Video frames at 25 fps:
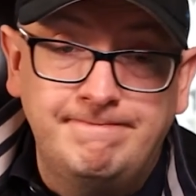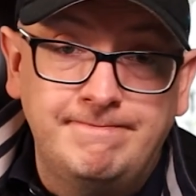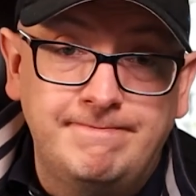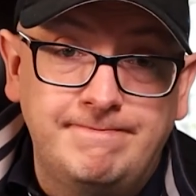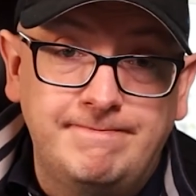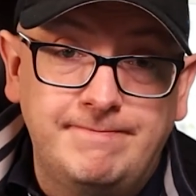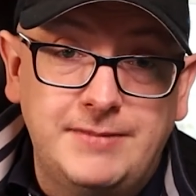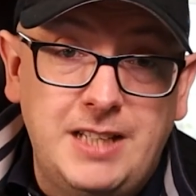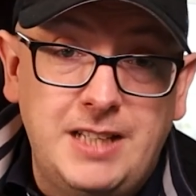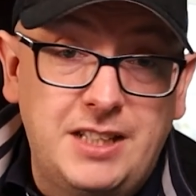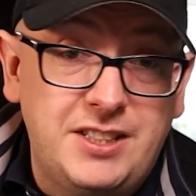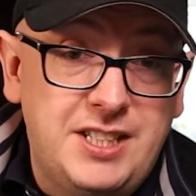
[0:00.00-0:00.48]

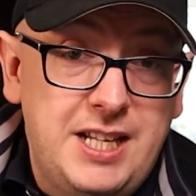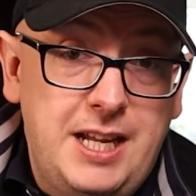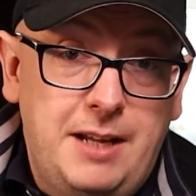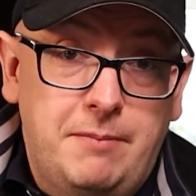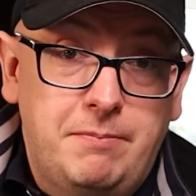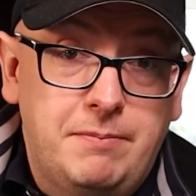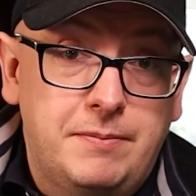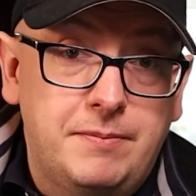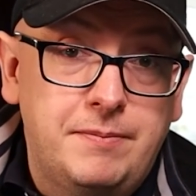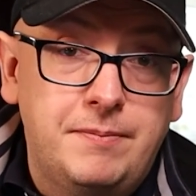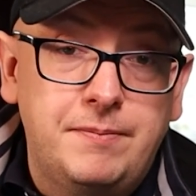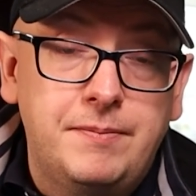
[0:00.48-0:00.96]
That's it.
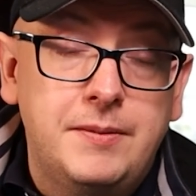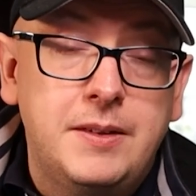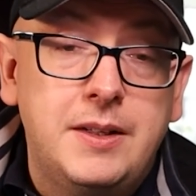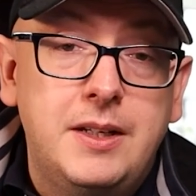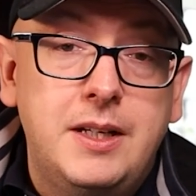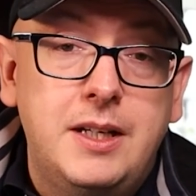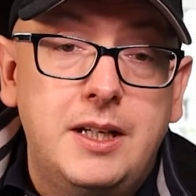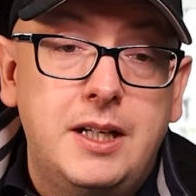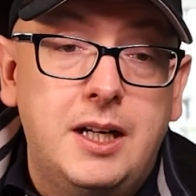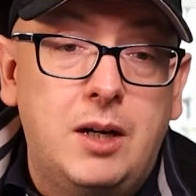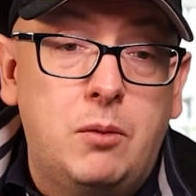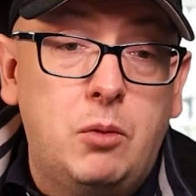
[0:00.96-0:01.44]

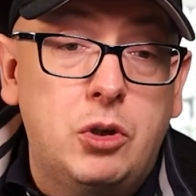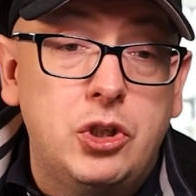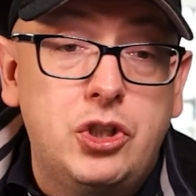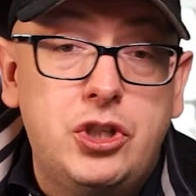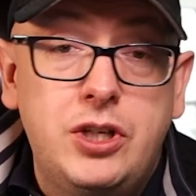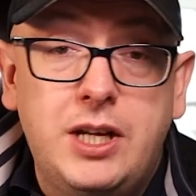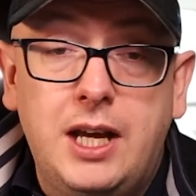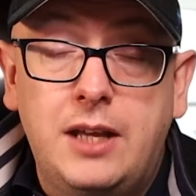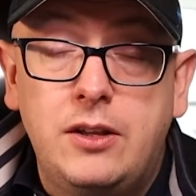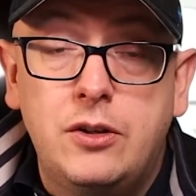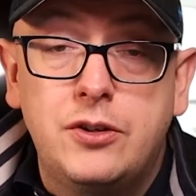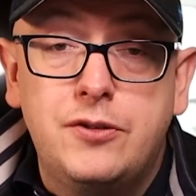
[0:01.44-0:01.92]
Once you
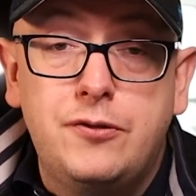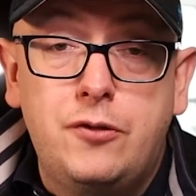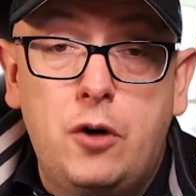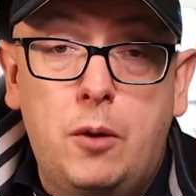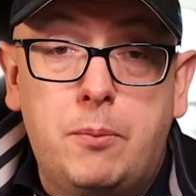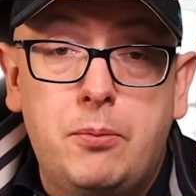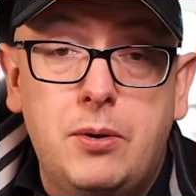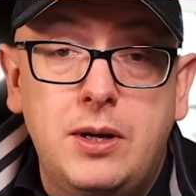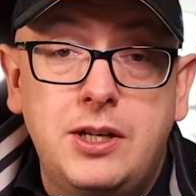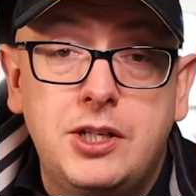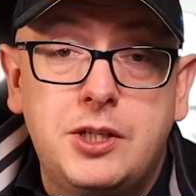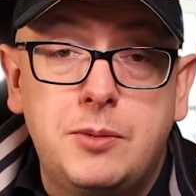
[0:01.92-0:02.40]
get those four
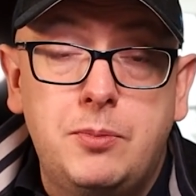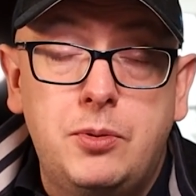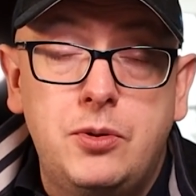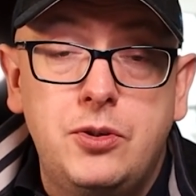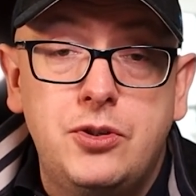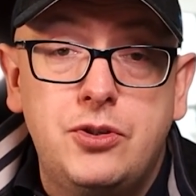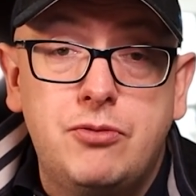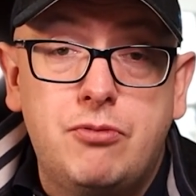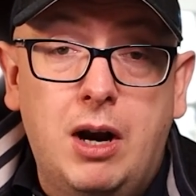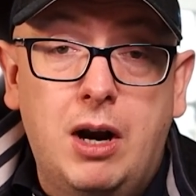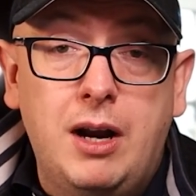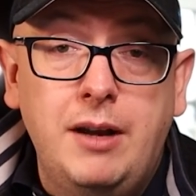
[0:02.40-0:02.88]

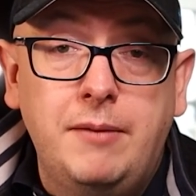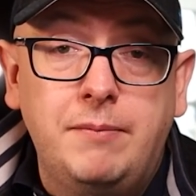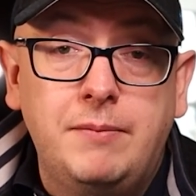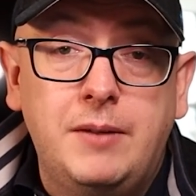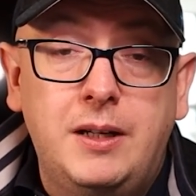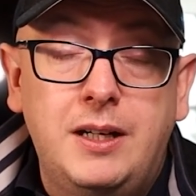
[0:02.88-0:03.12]
principles right,